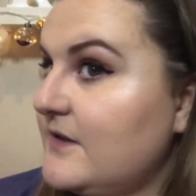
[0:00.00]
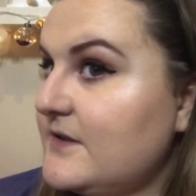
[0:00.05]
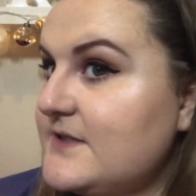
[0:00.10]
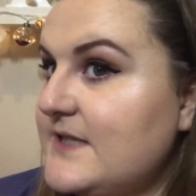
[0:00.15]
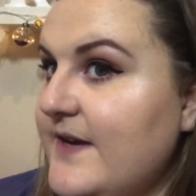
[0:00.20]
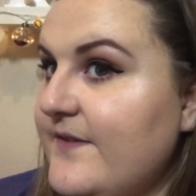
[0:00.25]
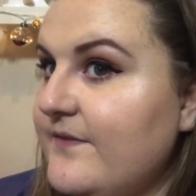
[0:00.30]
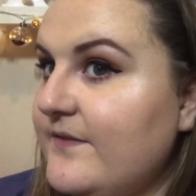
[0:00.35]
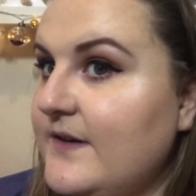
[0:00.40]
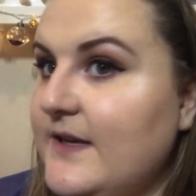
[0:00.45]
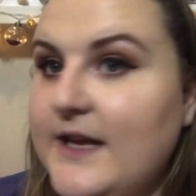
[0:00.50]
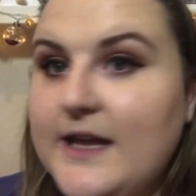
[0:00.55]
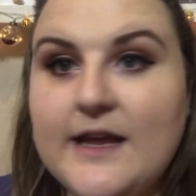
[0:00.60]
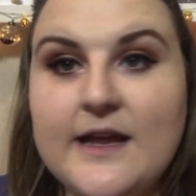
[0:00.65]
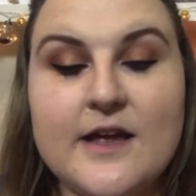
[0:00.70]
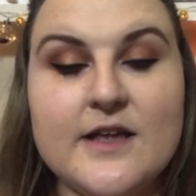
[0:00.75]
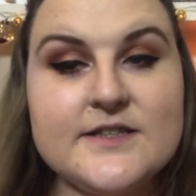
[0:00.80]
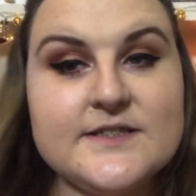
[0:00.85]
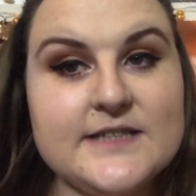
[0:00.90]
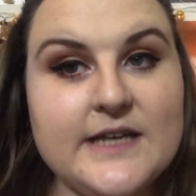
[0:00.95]

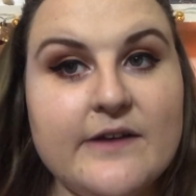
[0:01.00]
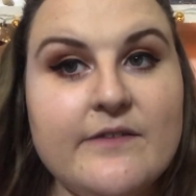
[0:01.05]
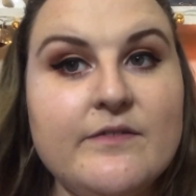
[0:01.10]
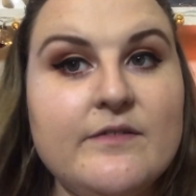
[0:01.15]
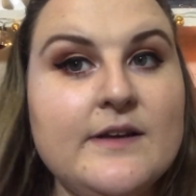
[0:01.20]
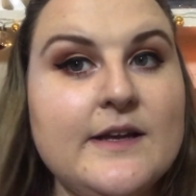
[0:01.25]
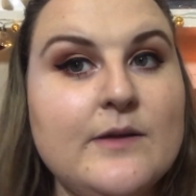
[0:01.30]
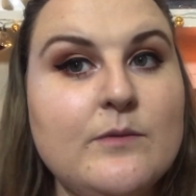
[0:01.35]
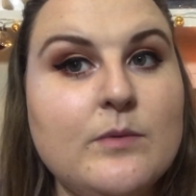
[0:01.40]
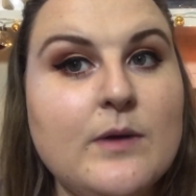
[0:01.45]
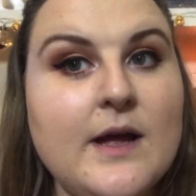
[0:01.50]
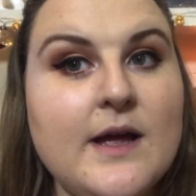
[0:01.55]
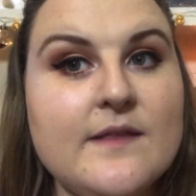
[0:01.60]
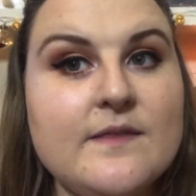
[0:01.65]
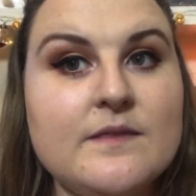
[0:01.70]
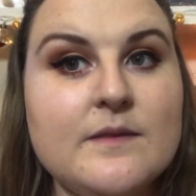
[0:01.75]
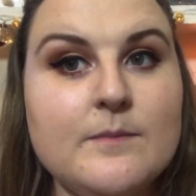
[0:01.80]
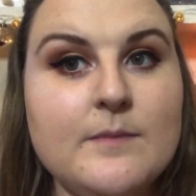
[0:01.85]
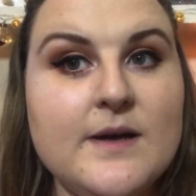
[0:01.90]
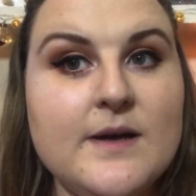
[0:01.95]
Definitely
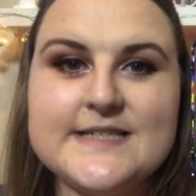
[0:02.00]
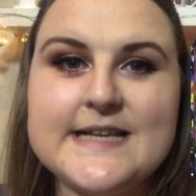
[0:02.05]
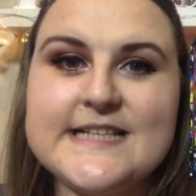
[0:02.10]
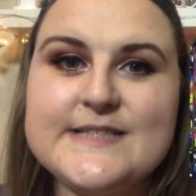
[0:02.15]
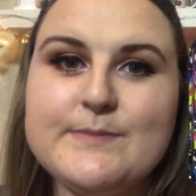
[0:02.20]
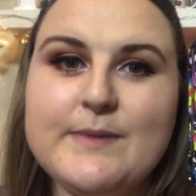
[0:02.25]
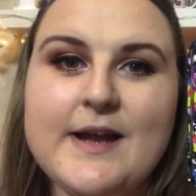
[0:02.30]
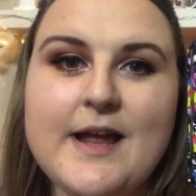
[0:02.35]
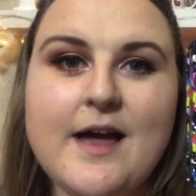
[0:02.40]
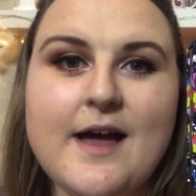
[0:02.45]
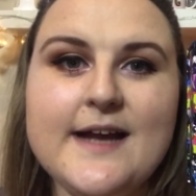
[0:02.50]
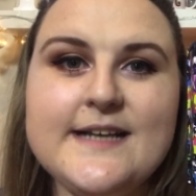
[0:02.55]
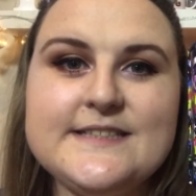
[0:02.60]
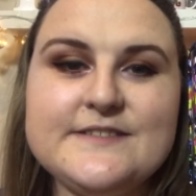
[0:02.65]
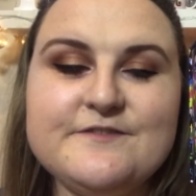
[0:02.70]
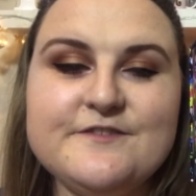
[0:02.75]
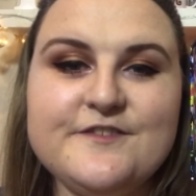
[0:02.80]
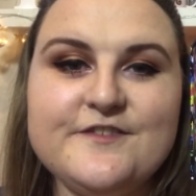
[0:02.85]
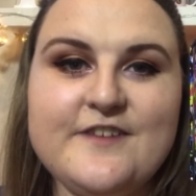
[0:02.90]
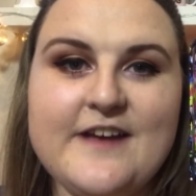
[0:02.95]
worth the So that's my eyes
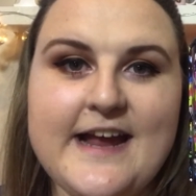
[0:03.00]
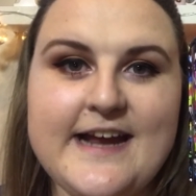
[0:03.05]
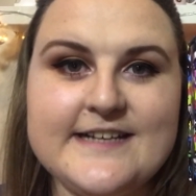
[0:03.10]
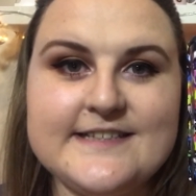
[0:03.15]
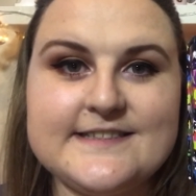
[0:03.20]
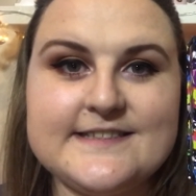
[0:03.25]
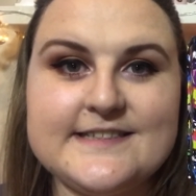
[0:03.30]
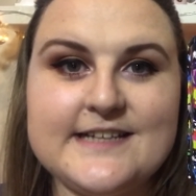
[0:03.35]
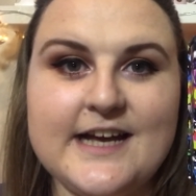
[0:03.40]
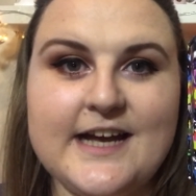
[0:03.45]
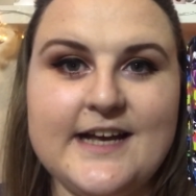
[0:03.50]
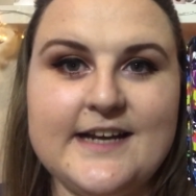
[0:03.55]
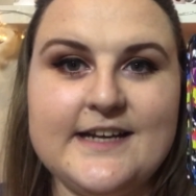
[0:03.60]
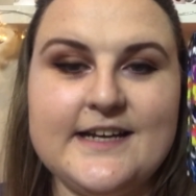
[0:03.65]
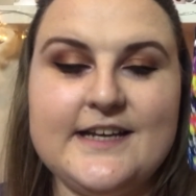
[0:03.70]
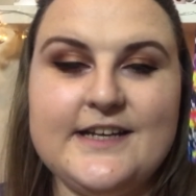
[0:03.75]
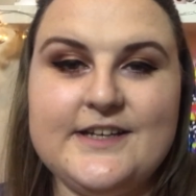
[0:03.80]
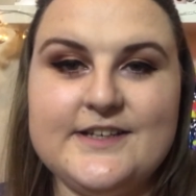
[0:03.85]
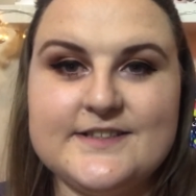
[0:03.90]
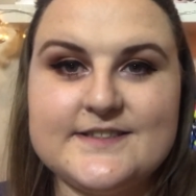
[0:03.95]
and face done
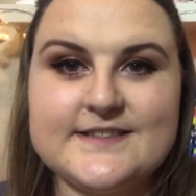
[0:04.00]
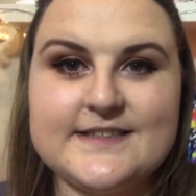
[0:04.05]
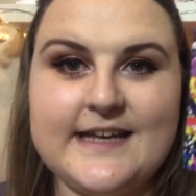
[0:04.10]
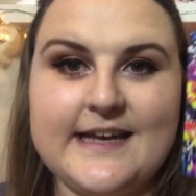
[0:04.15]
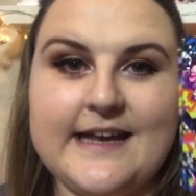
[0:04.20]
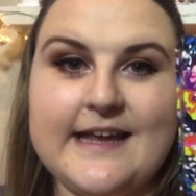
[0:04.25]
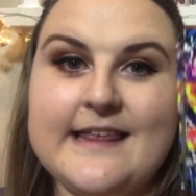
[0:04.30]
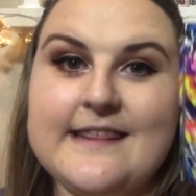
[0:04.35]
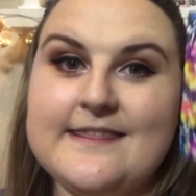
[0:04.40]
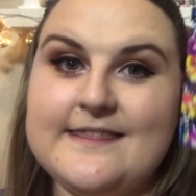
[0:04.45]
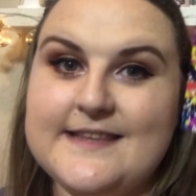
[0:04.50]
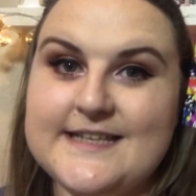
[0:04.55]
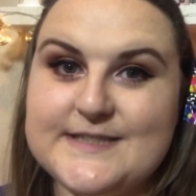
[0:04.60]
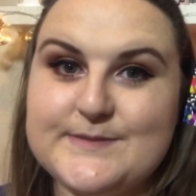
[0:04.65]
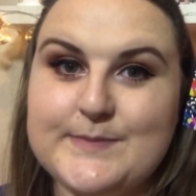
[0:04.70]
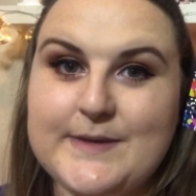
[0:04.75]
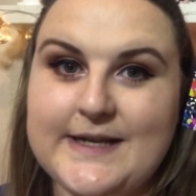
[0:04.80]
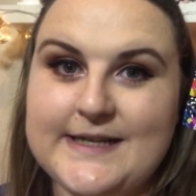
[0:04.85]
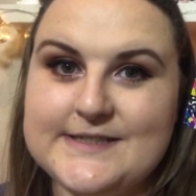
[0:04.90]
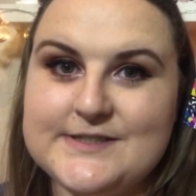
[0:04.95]
using
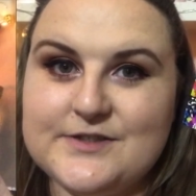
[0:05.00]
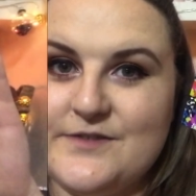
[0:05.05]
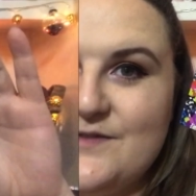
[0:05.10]
this palette.